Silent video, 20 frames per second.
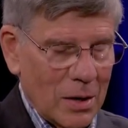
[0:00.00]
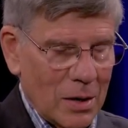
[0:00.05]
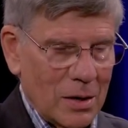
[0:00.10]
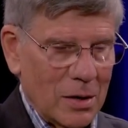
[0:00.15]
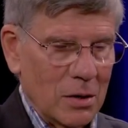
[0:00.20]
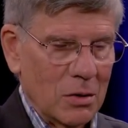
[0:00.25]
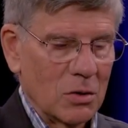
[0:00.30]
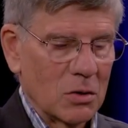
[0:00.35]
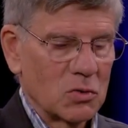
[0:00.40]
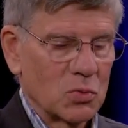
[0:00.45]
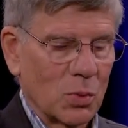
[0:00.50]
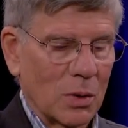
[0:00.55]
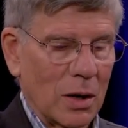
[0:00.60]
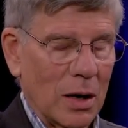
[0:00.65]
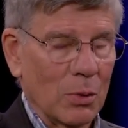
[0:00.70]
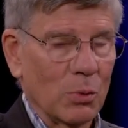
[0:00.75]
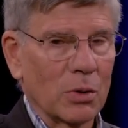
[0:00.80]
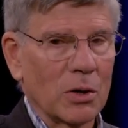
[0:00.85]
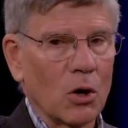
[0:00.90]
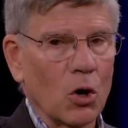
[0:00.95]
here's where I
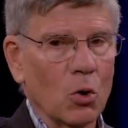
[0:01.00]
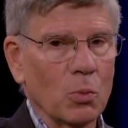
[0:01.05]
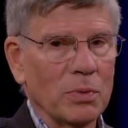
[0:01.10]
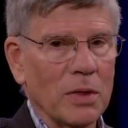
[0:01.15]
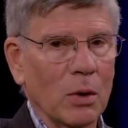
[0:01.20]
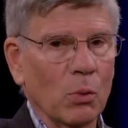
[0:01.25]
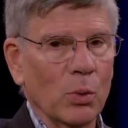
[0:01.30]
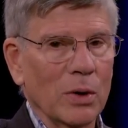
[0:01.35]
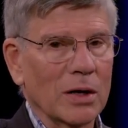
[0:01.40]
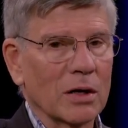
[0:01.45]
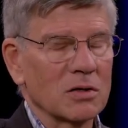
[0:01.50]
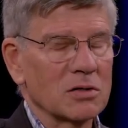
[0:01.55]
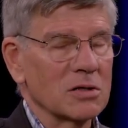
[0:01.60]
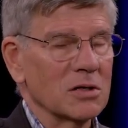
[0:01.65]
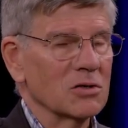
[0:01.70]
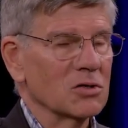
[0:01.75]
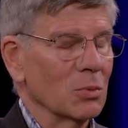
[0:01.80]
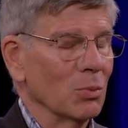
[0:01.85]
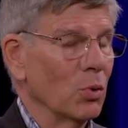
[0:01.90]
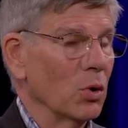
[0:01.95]
would hope that we could see
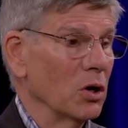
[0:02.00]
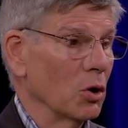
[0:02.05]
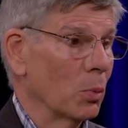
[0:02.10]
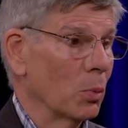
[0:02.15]
some real